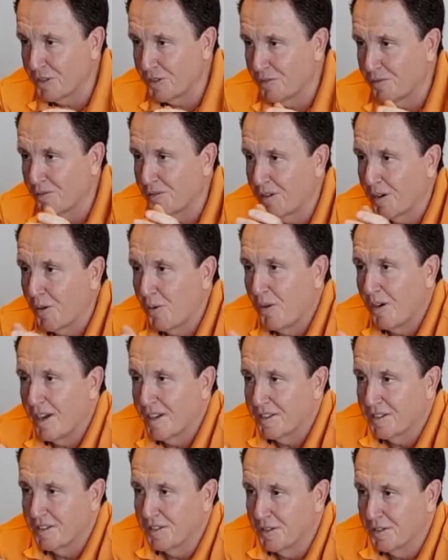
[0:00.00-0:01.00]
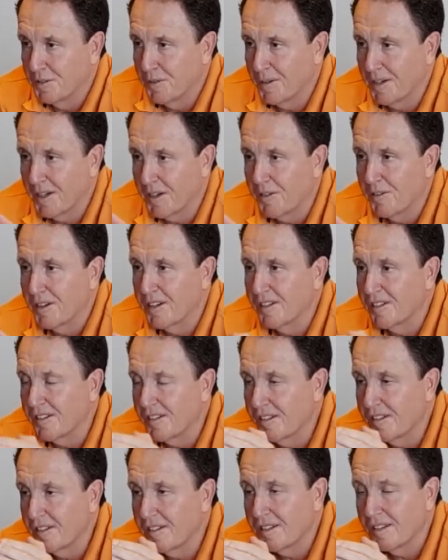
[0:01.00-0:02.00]
what you're required to do
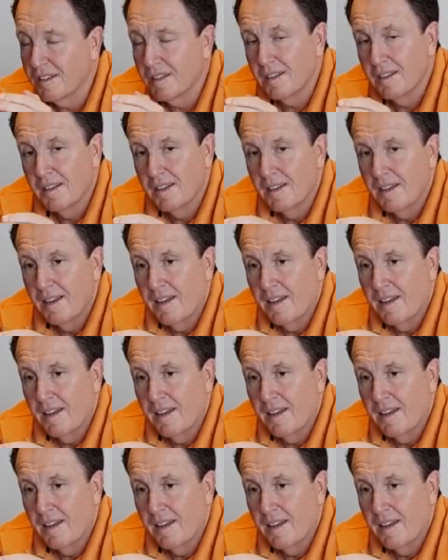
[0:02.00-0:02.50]
increases.